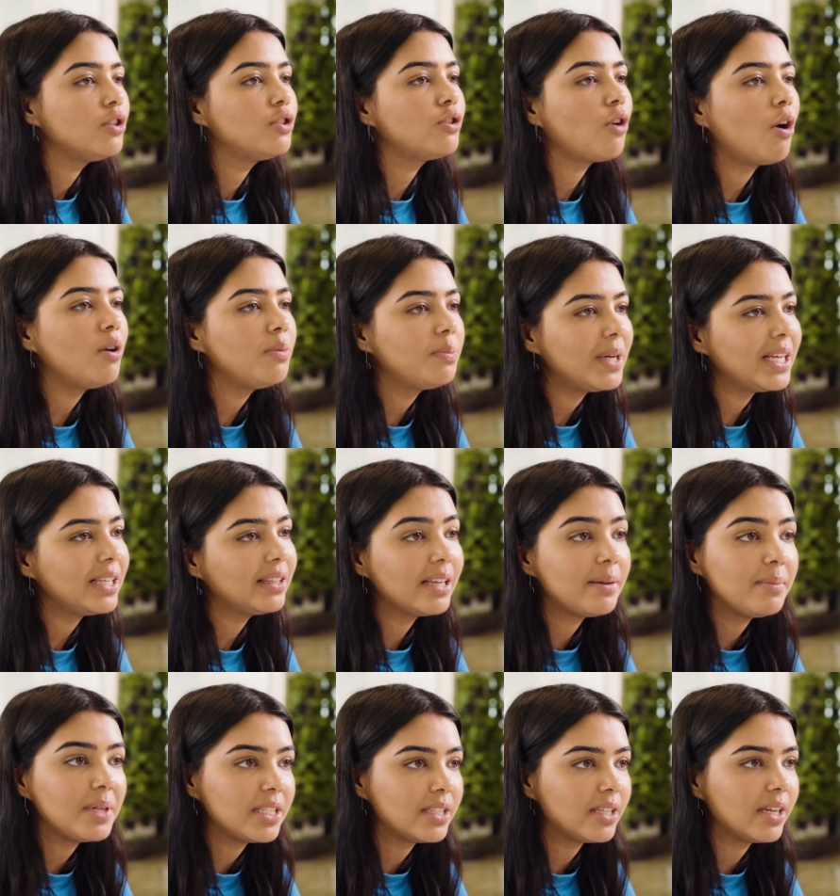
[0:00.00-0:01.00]
don't be
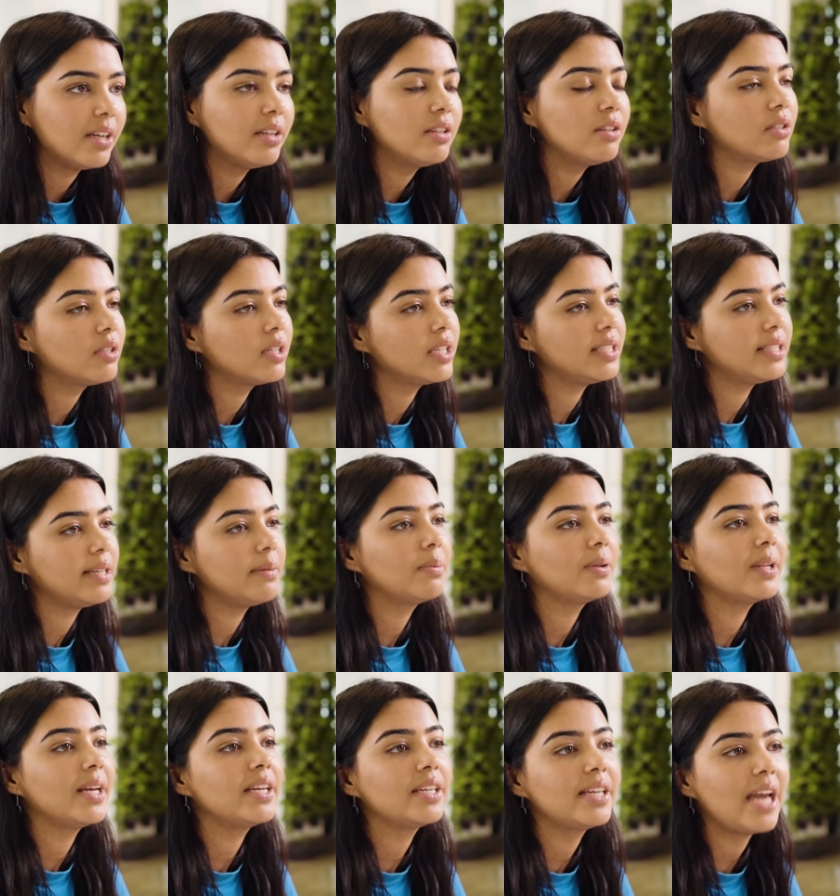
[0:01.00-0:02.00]
limited to
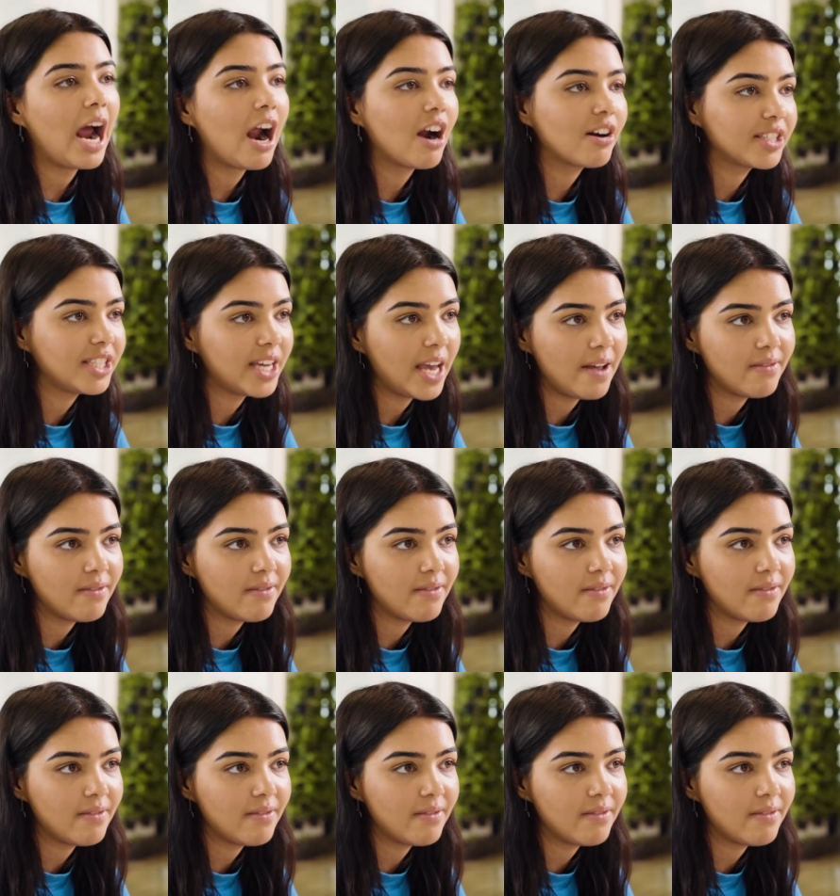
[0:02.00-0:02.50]
simply character